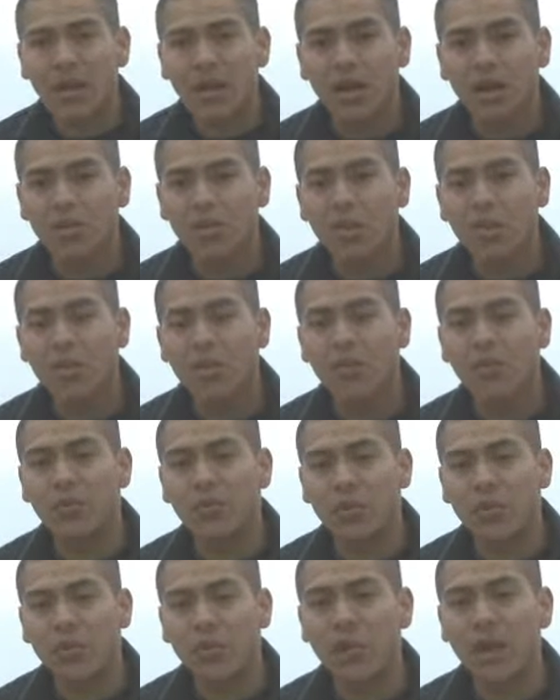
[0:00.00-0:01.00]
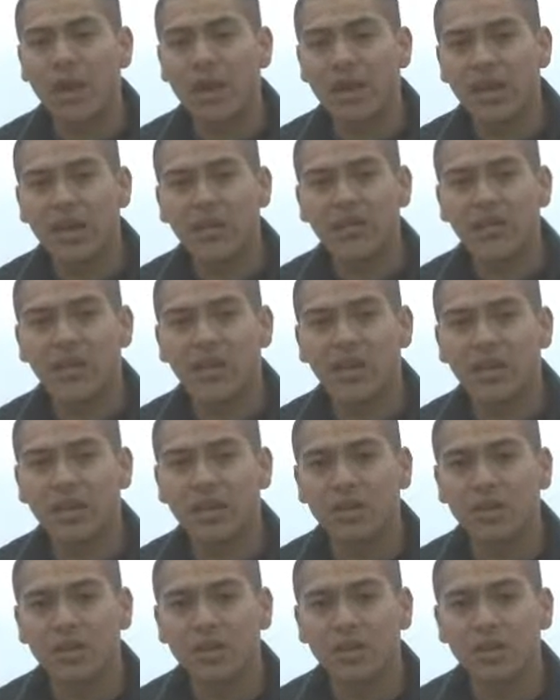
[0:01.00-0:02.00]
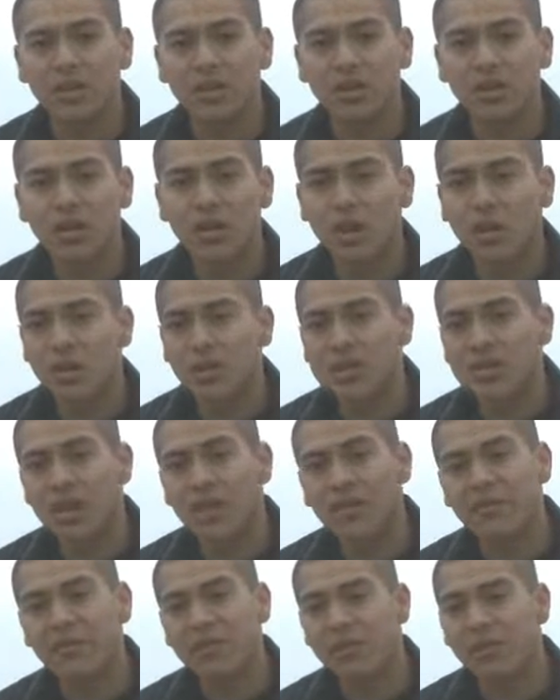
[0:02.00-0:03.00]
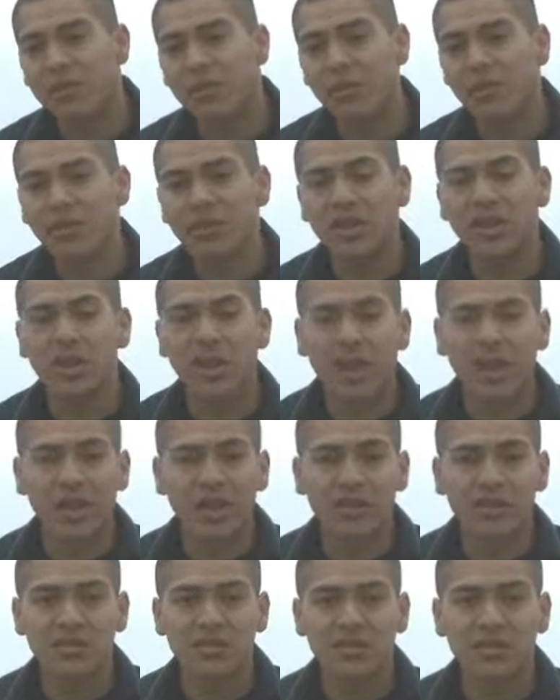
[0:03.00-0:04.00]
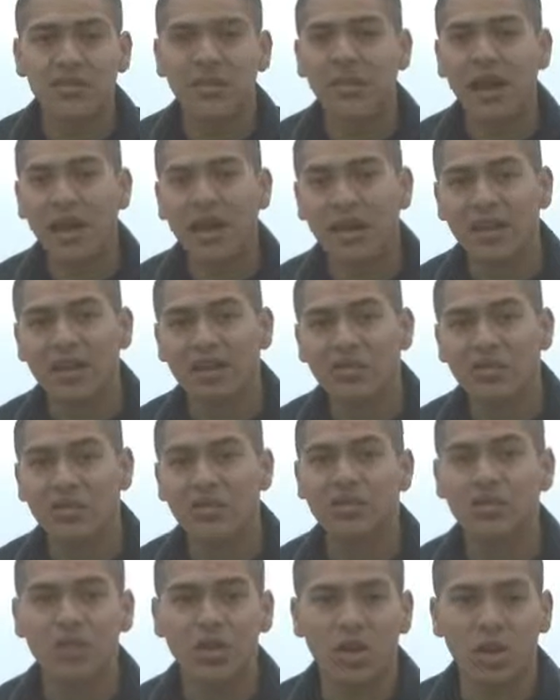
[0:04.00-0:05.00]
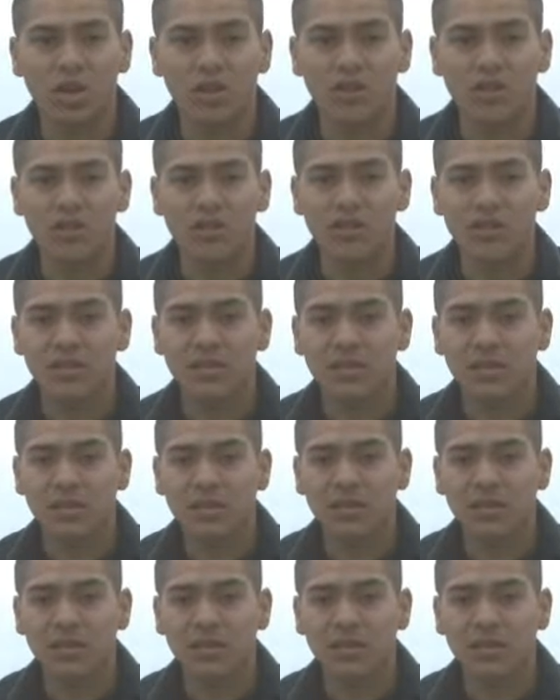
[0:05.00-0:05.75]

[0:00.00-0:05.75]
I grew up in a real bad neighborhood, always having to deal with the gangs, the violence, the drugs.